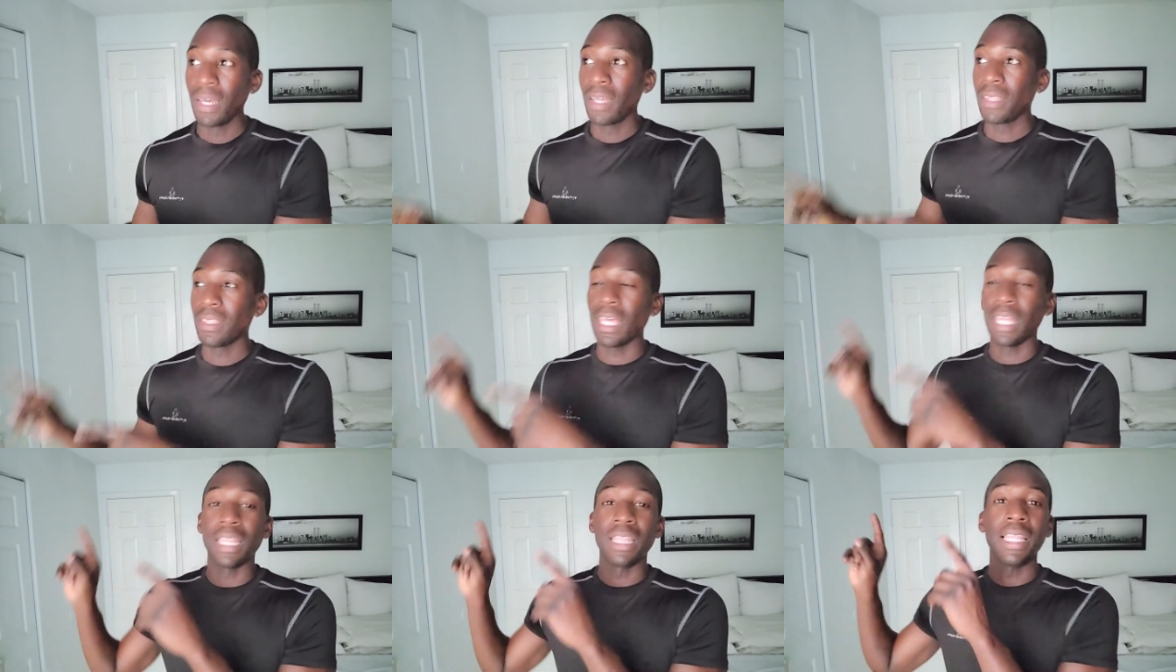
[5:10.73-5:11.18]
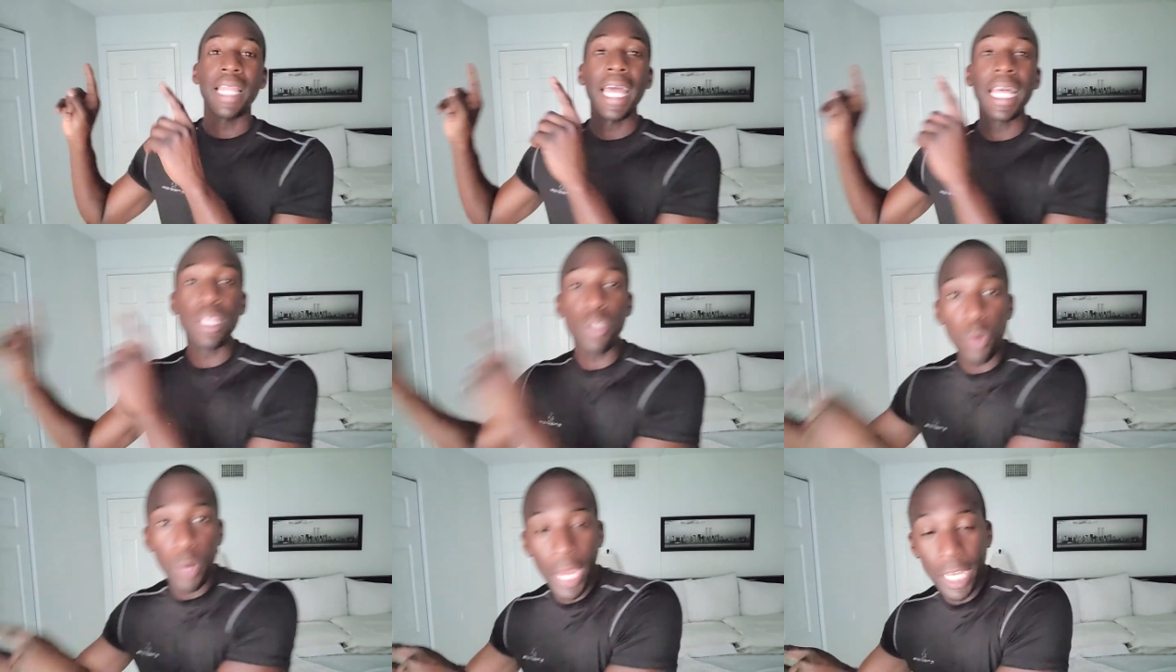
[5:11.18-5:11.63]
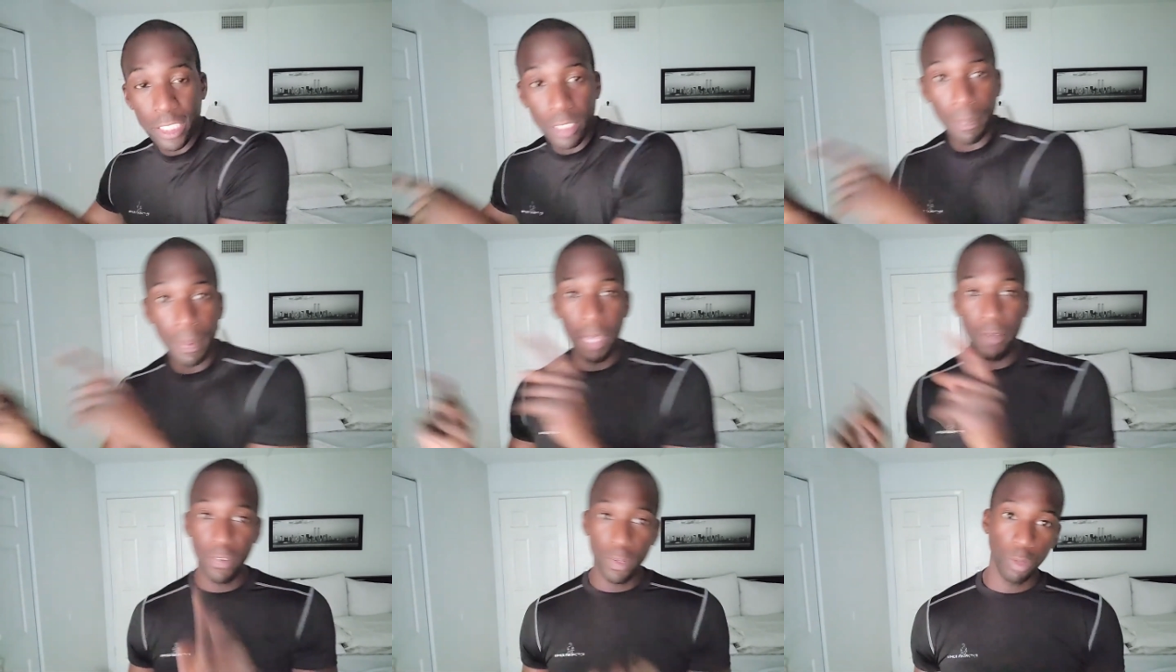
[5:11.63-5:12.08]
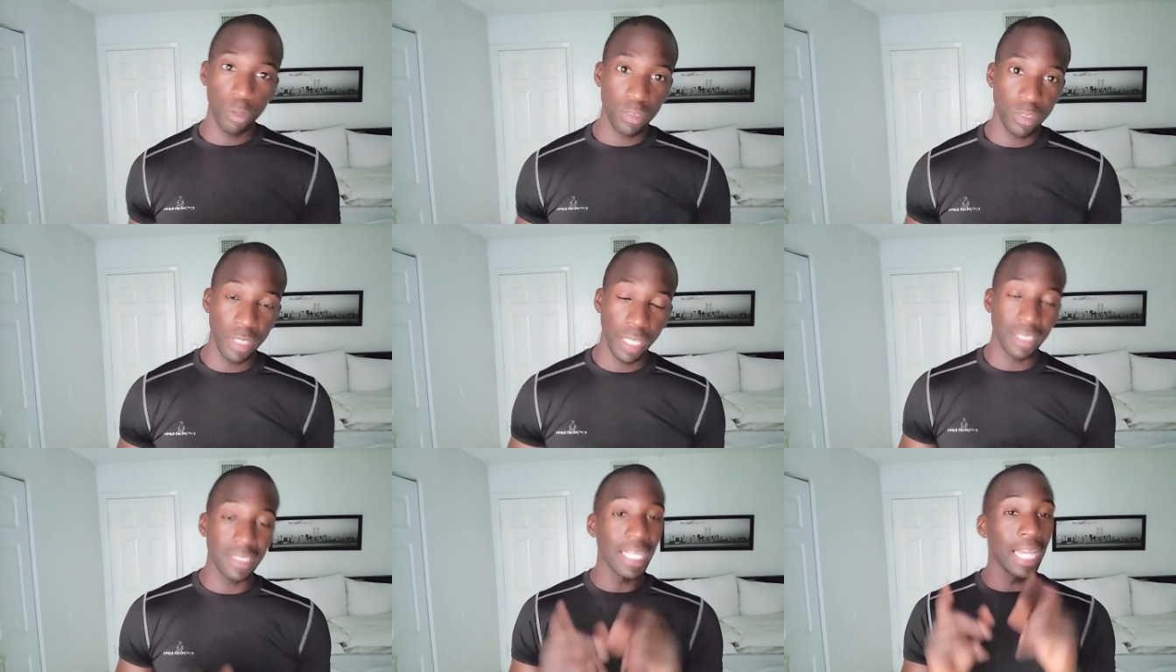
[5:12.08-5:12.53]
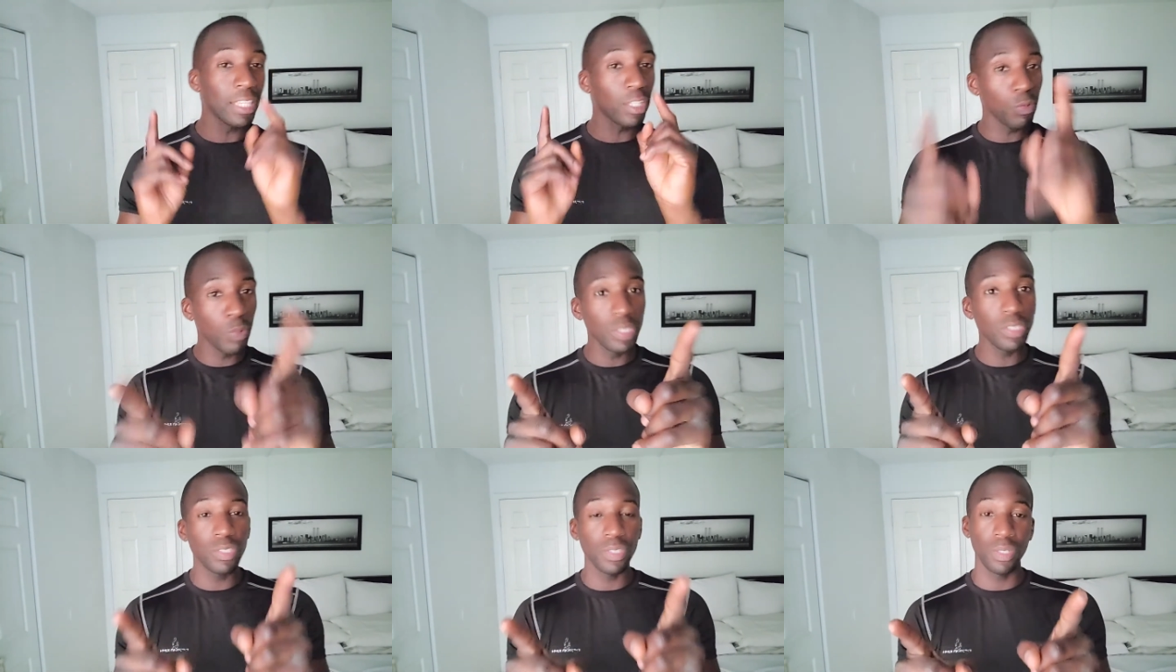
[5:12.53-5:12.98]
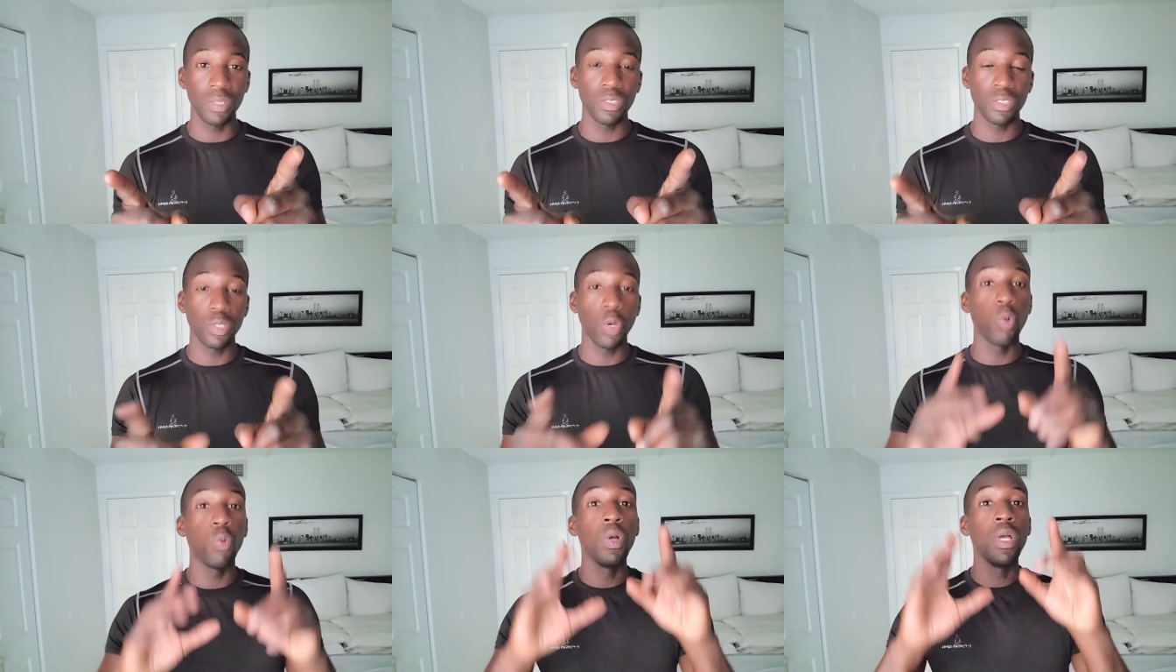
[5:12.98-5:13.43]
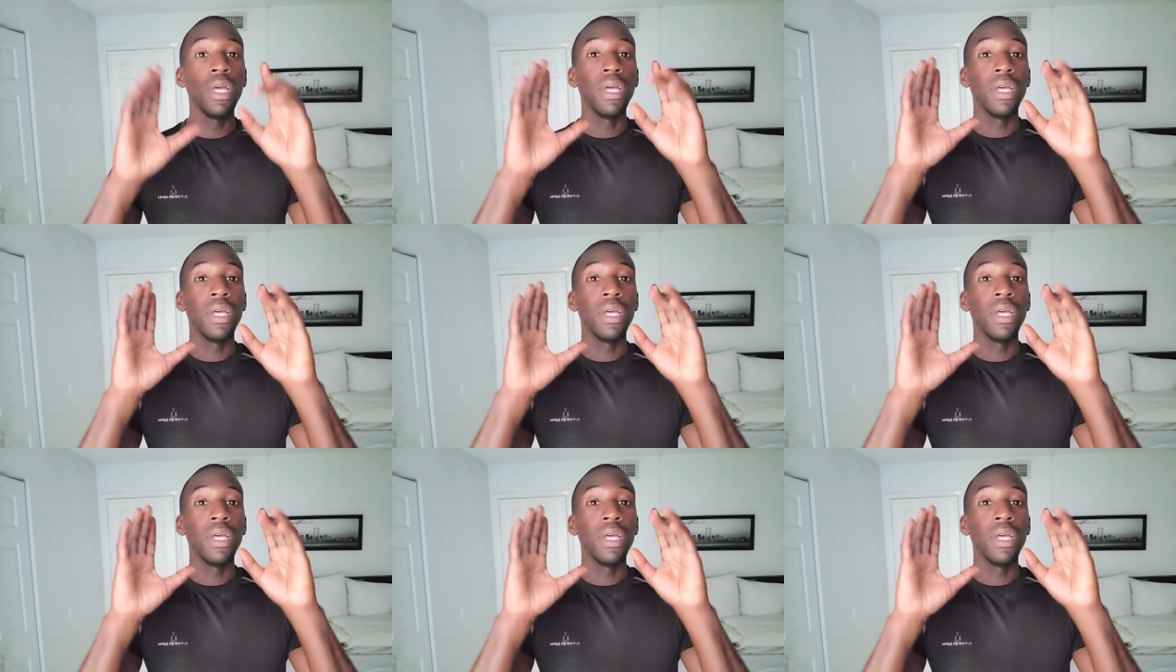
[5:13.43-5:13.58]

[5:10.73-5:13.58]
The landlord has to pay for those things, not the renter. So